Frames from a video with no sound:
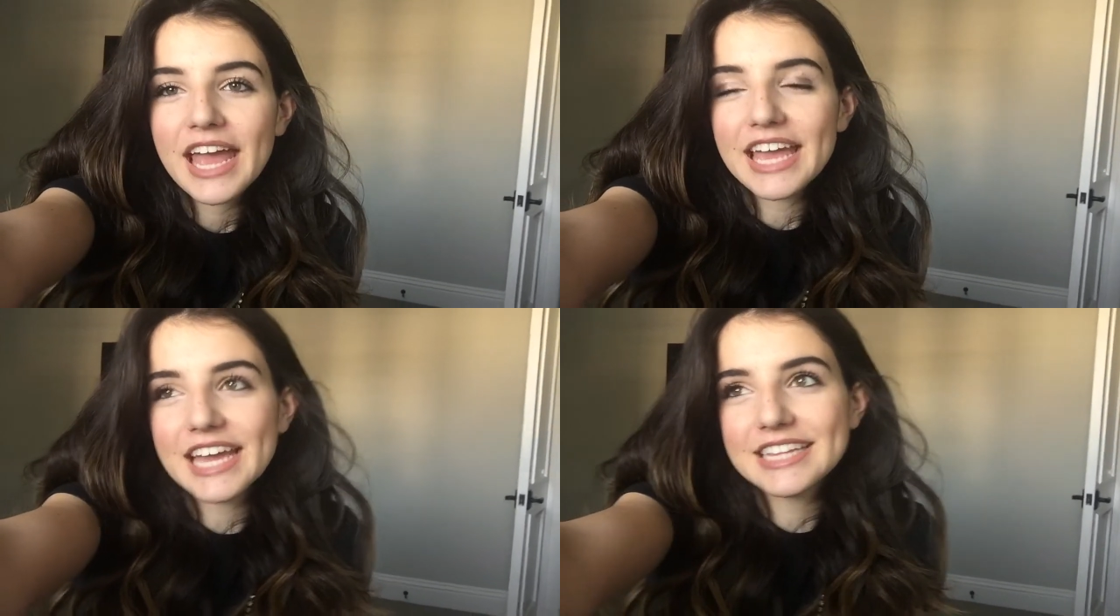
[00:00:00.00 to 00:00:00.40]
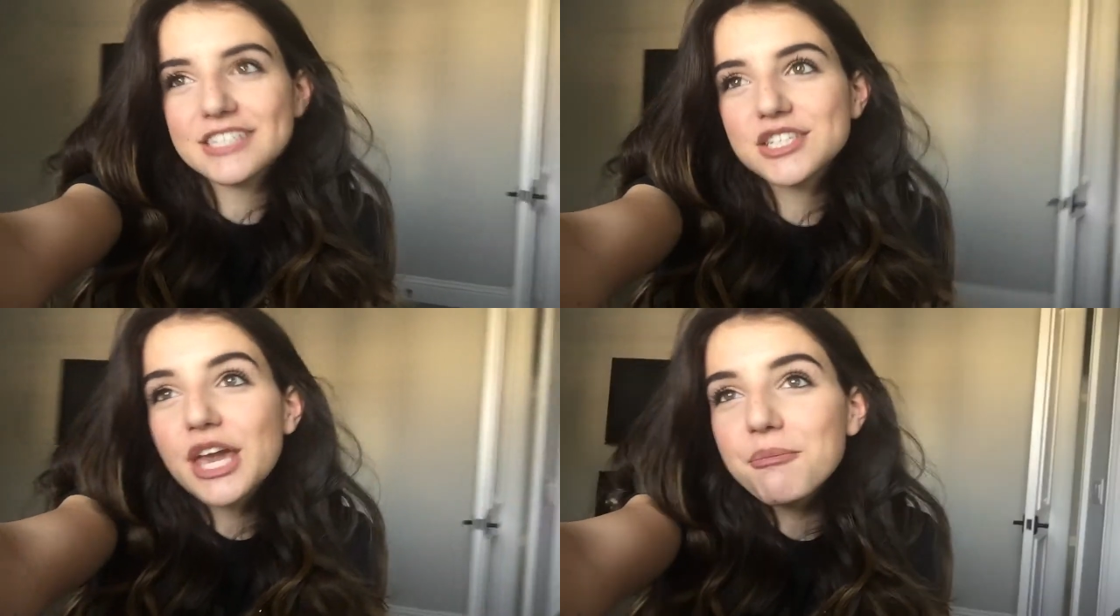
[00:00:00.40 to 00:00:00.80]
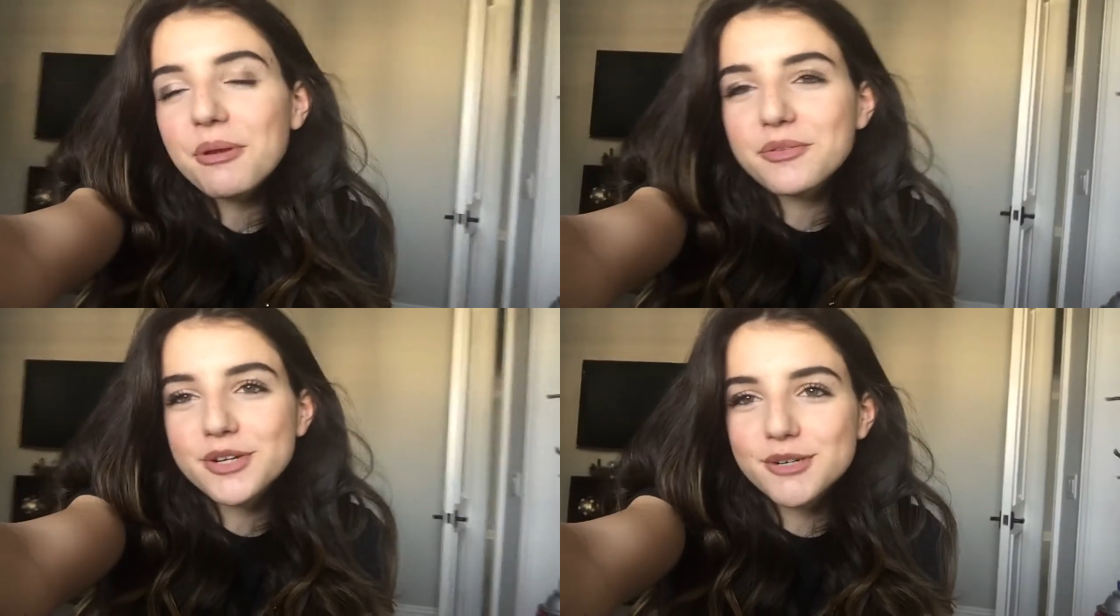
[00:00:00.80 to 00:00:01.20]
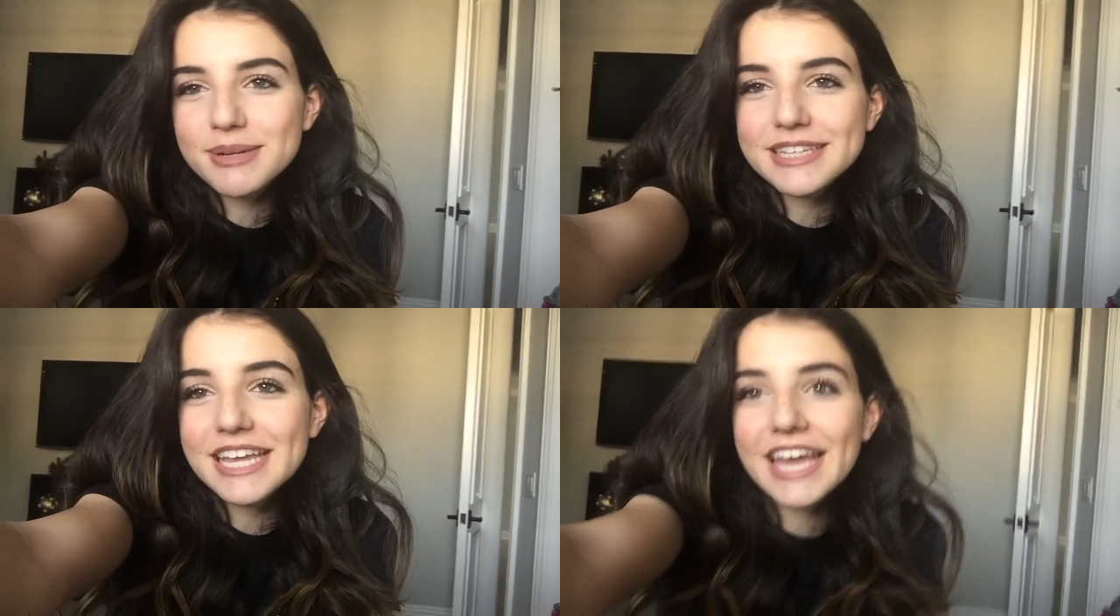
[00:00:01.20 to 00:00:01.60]
and they just came to my room
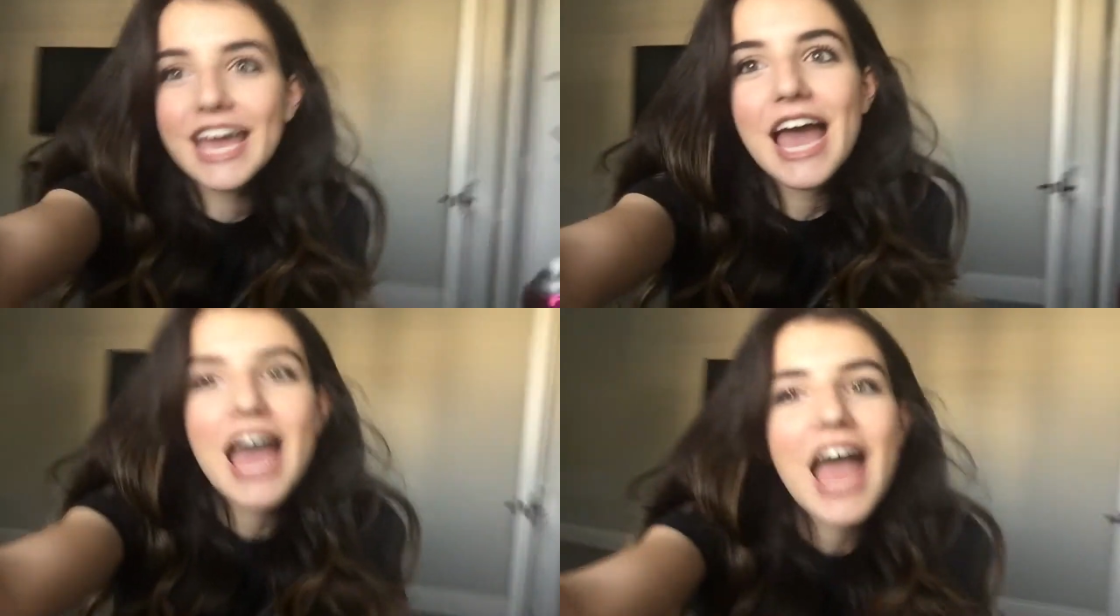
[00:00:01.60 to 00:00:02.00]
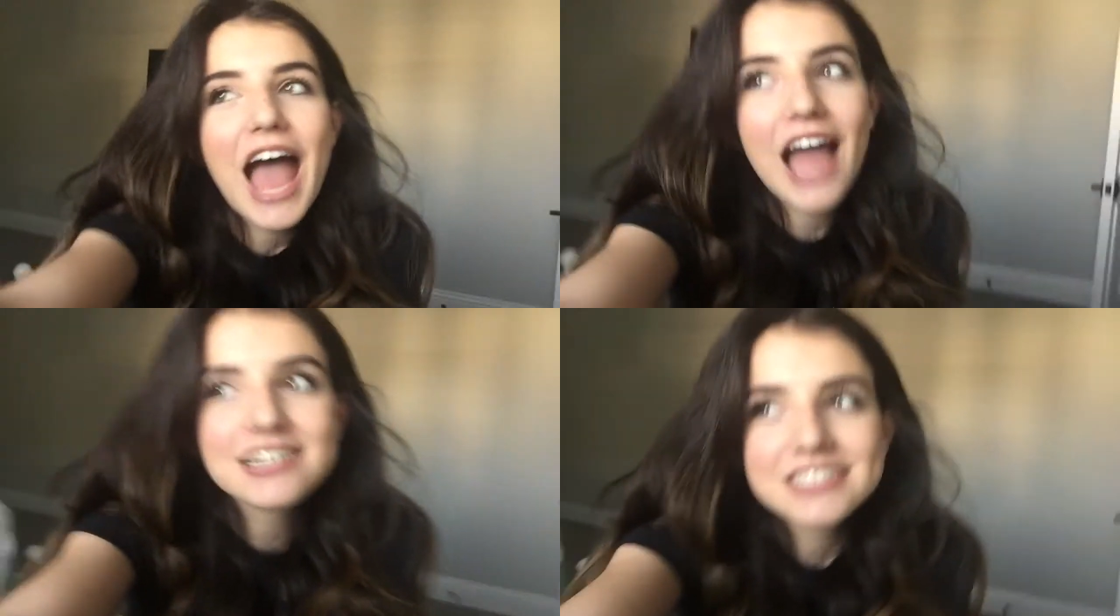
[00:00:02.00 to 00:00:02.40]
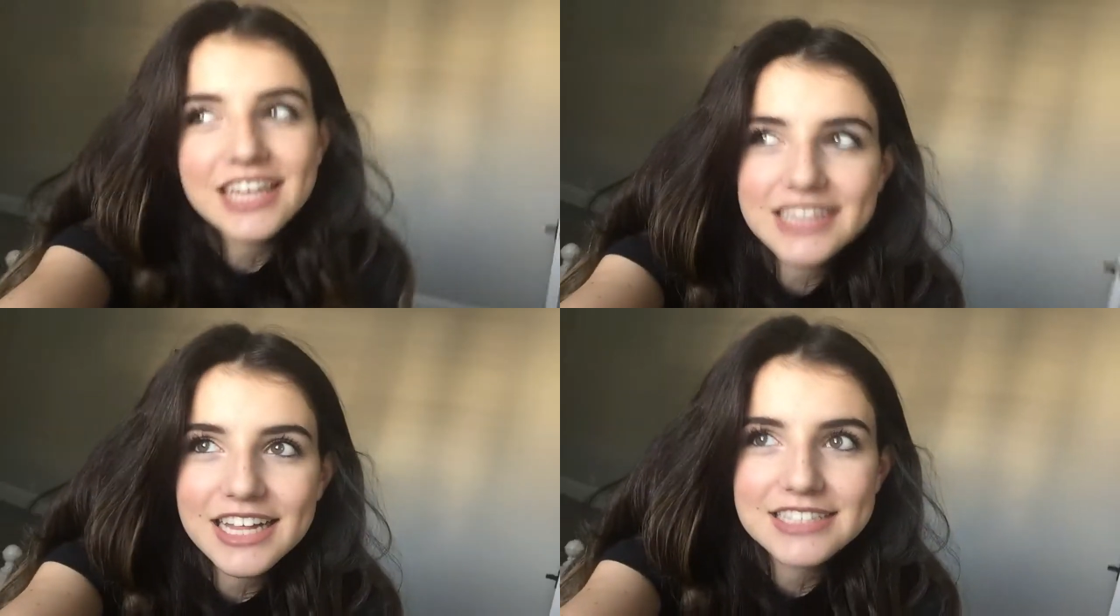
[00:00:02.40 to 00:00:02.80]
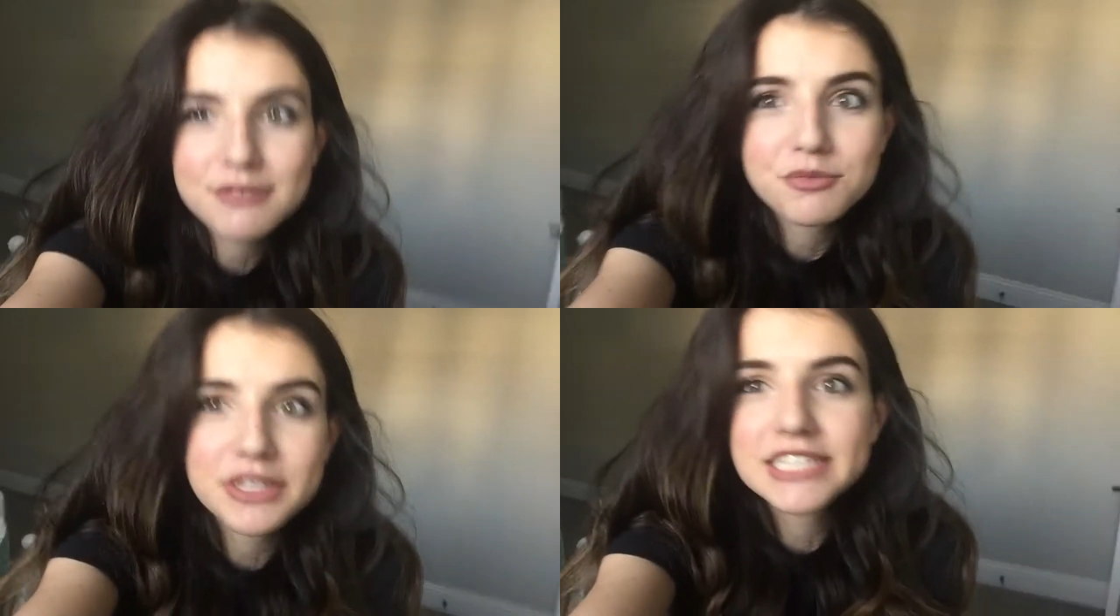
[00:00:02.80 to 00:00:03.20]
and they acted like they had
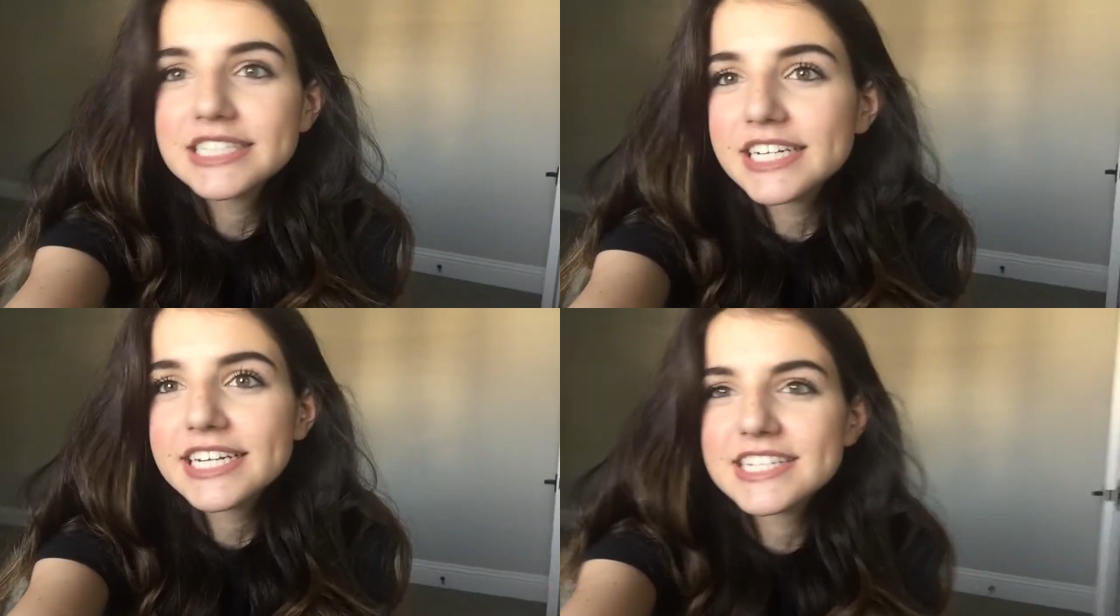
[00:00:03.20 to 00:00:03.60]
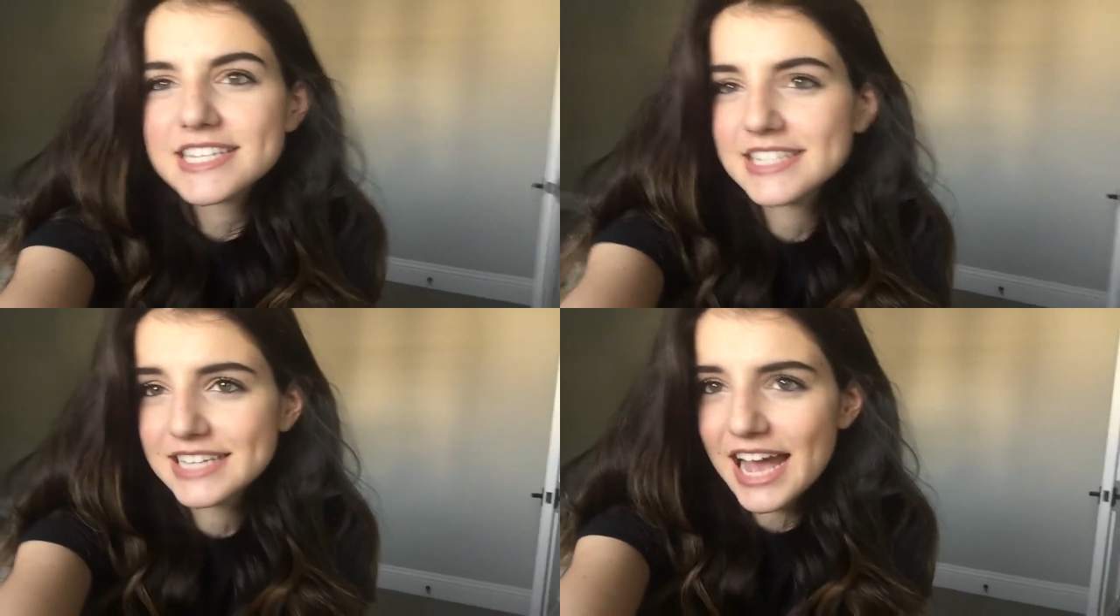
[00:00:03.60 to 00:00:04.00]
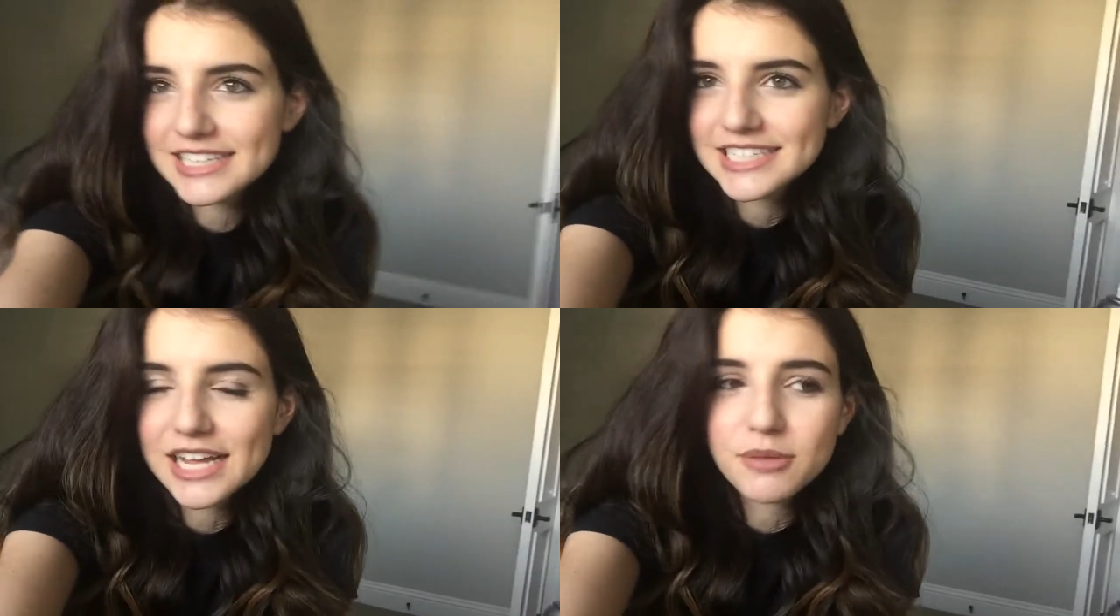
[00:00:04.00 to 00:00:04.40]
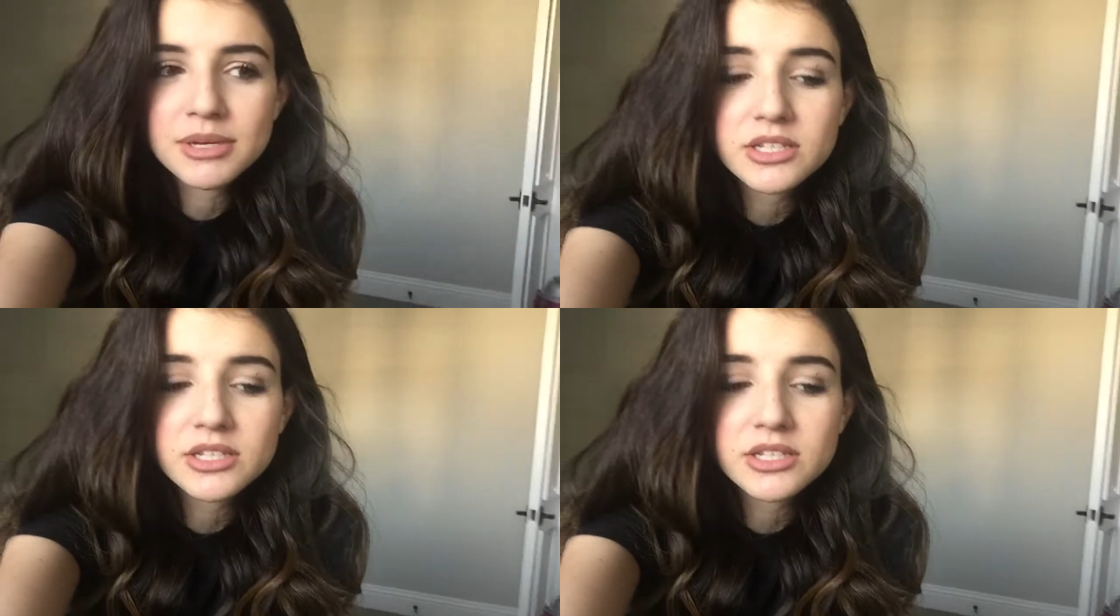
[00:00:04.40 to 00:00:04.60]
something really serious and sad to tell me.